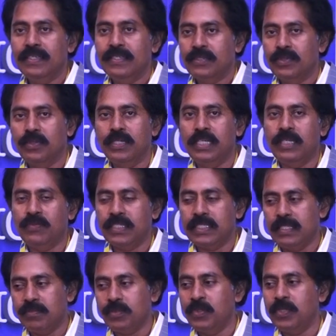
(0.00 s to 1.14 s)
So it was
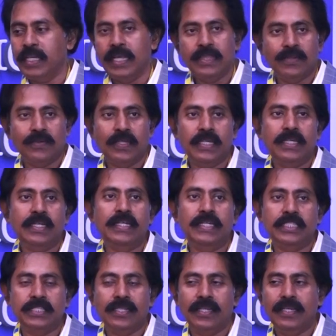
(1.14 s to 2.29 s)
up to 10th only
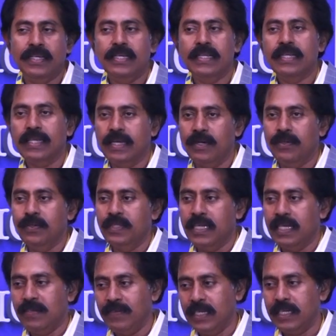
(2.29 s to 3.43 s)
initially. Now they
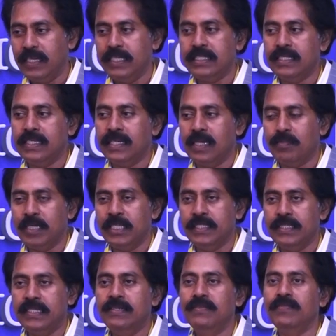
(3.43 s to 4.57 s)
have increased the
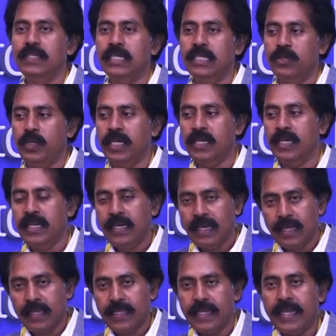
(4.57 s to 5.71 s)
capacity. We are doing
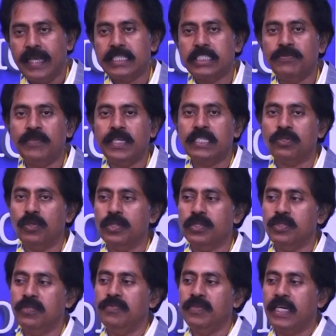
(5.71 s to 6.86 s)
at the next phase
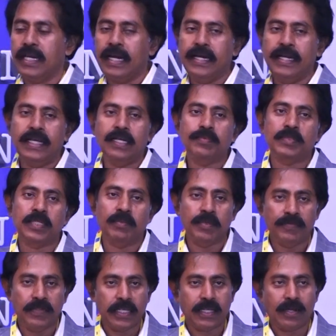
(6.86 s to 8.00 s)
also, we are adding up some
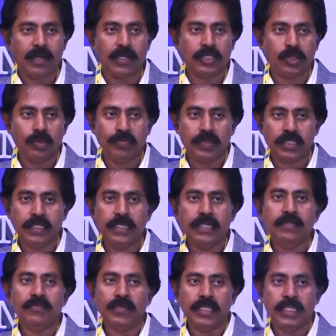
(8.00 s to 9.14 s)
of the classrooms
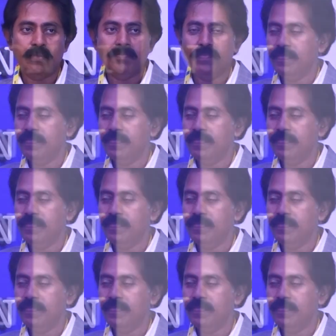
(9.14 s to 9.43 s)
for them.